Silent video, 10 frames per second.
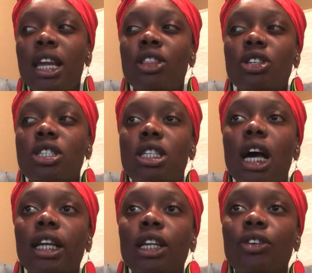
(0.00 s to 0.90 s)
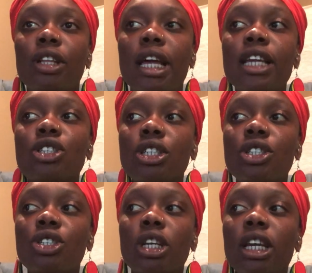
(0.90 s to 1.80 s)
Either stuck in a
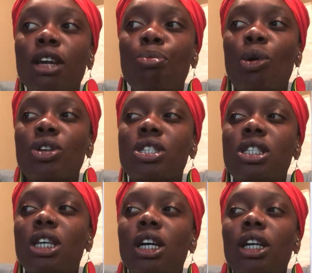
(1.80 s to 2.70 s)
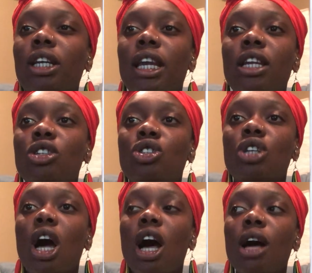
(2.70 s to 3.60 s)
relationship or stuck in a
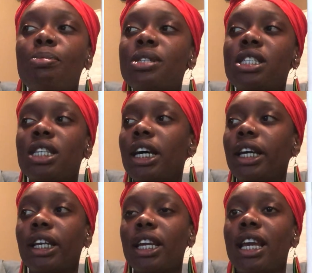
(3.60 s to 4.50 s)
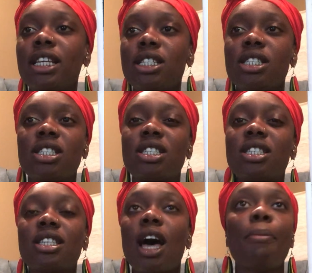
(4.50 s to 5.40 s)
job, stuck in
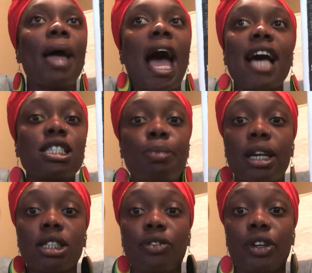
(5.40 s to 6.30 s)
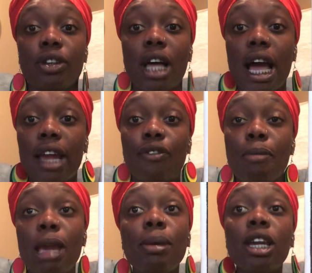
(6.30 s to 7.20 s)
some aspect of your life.
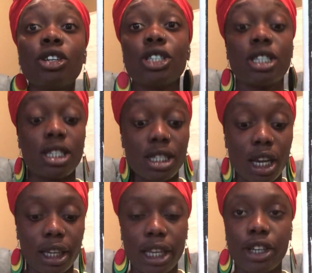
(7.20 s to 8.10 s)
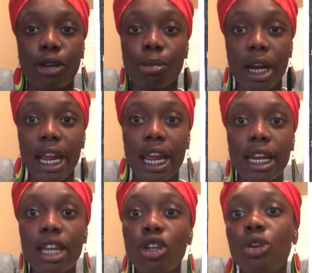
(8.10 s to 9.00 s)
Maybe you're just stuck in your
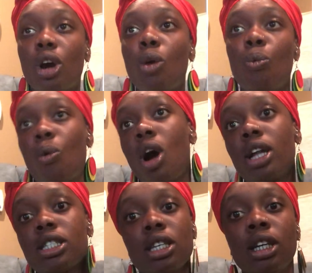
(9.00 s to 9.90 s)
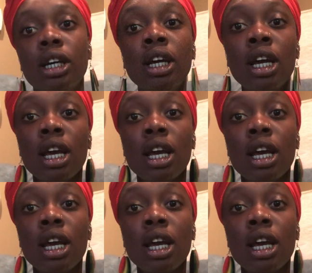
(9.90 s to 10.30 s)
brain and you don't want to